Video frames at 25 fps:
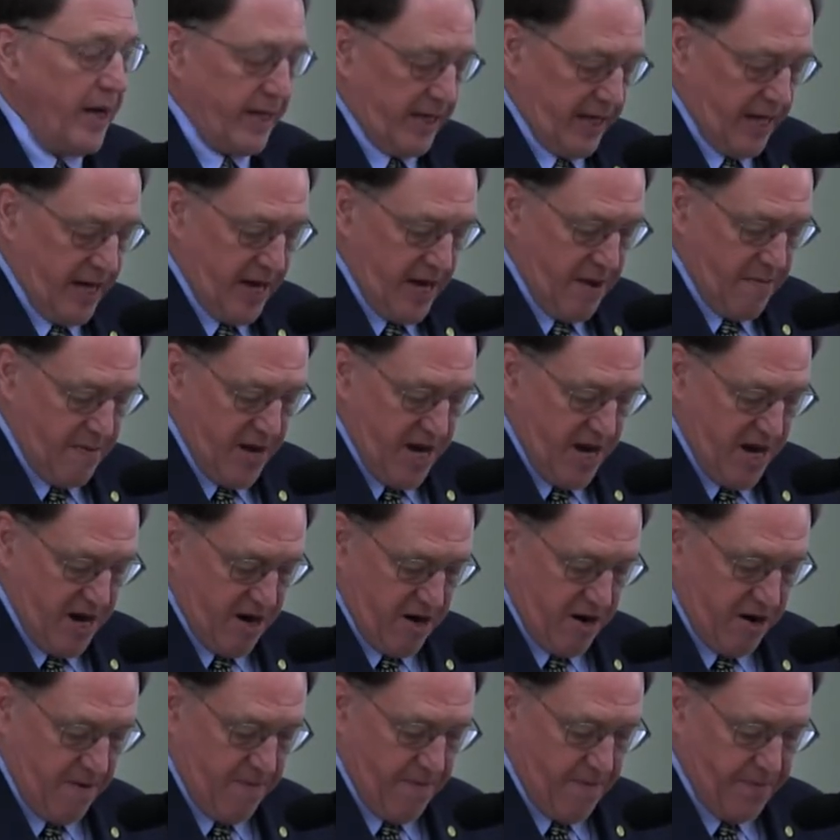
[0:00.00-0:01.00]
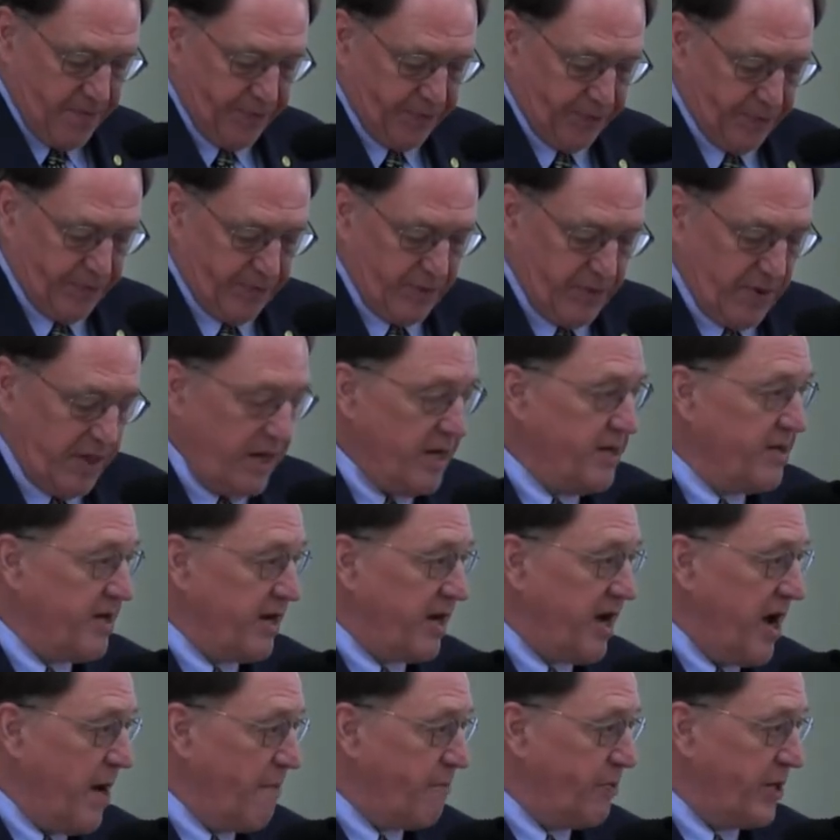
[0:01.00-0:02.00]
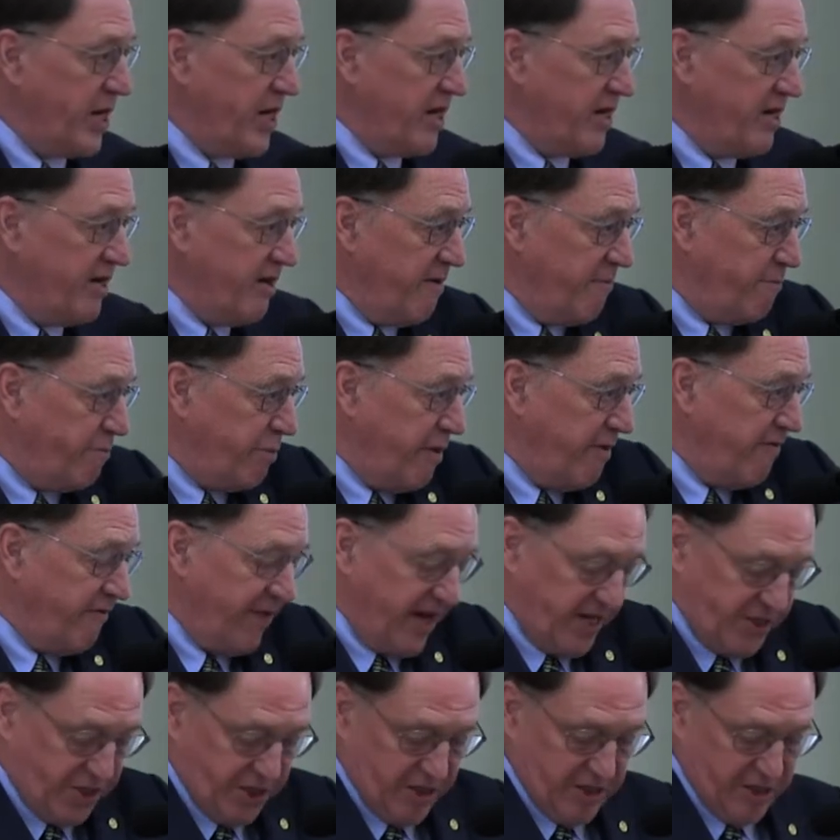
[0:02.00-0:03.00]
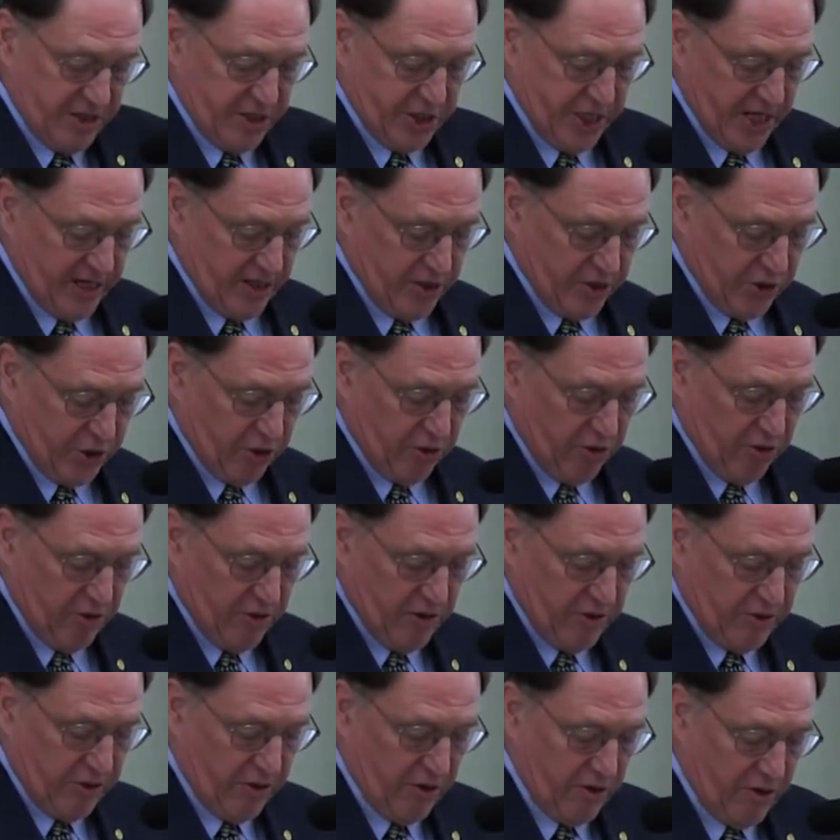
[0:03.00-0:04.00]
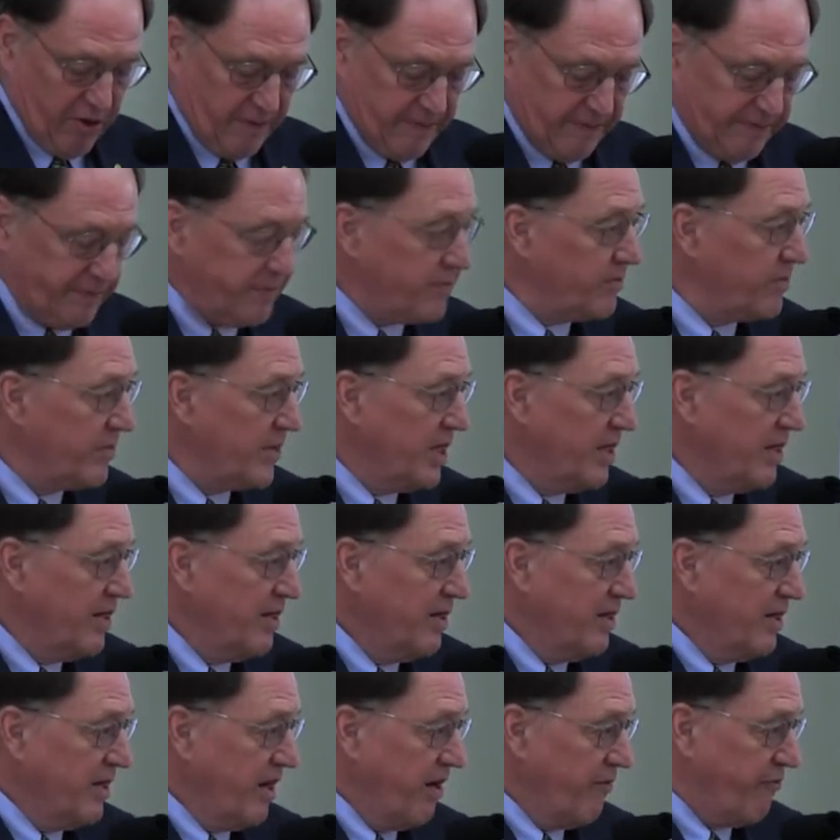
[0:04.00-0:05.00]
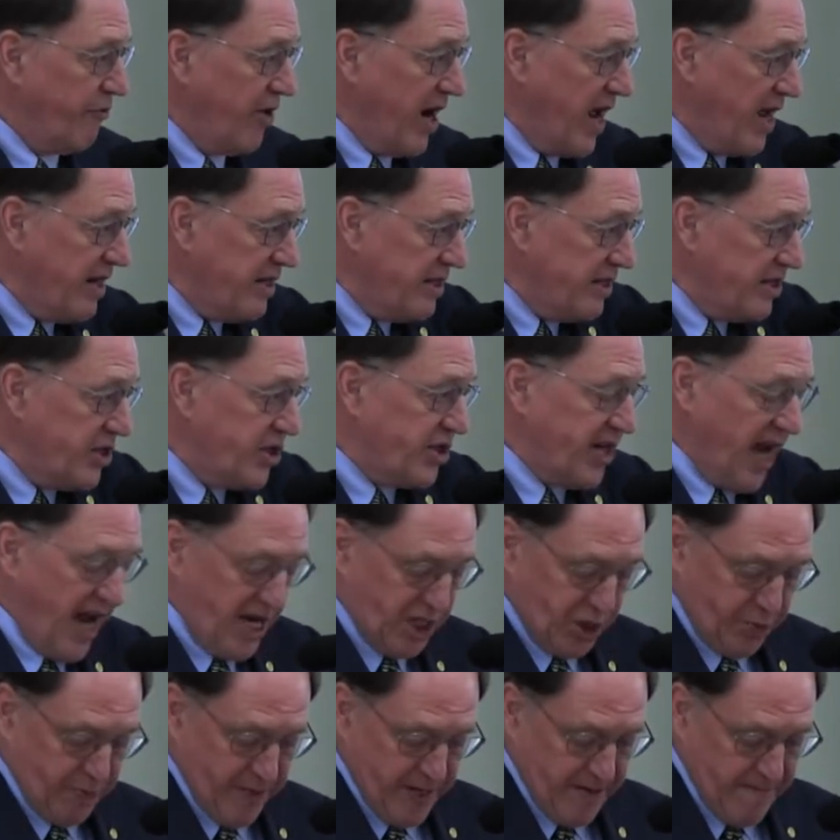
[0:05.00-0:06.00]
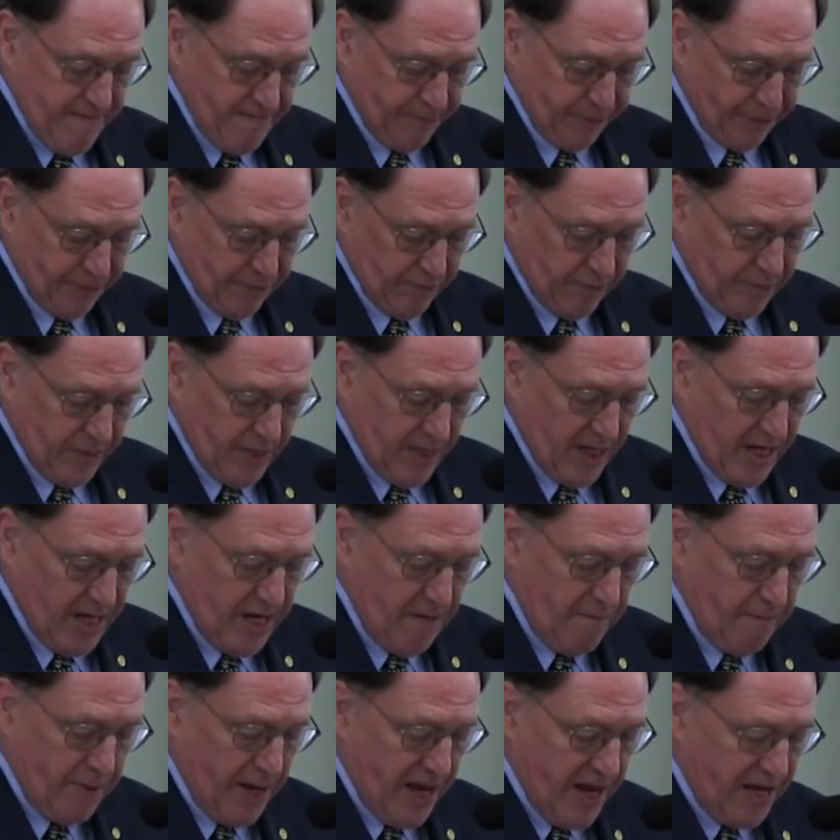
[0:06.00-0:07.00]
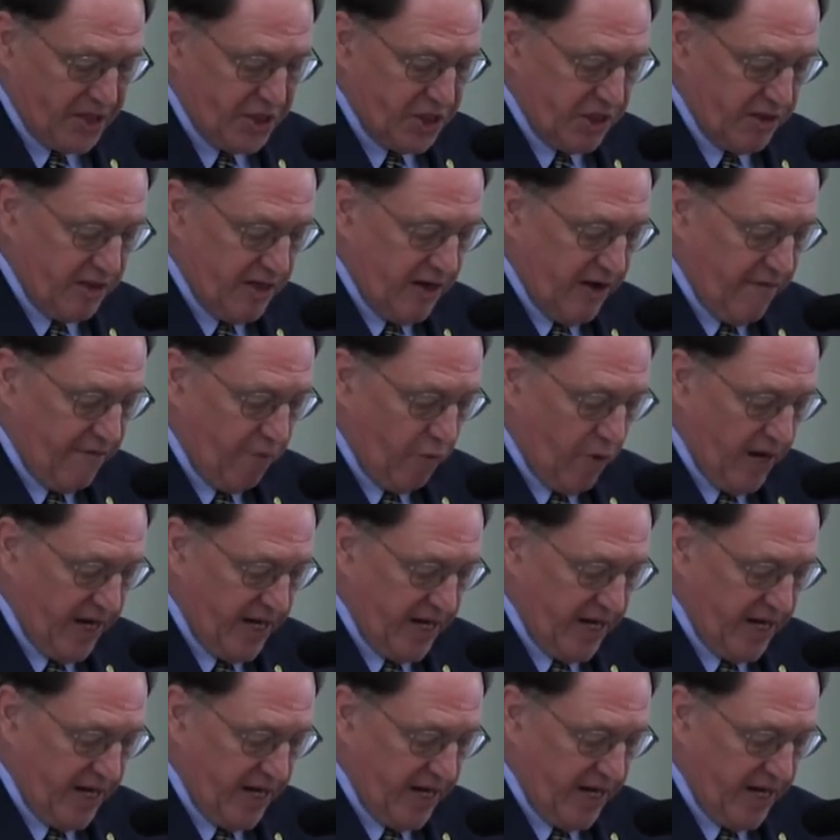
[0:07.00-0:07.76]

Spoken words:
I came here in the company of Professor Grzegorz Kolodko, a friend, a statesman, an apostle of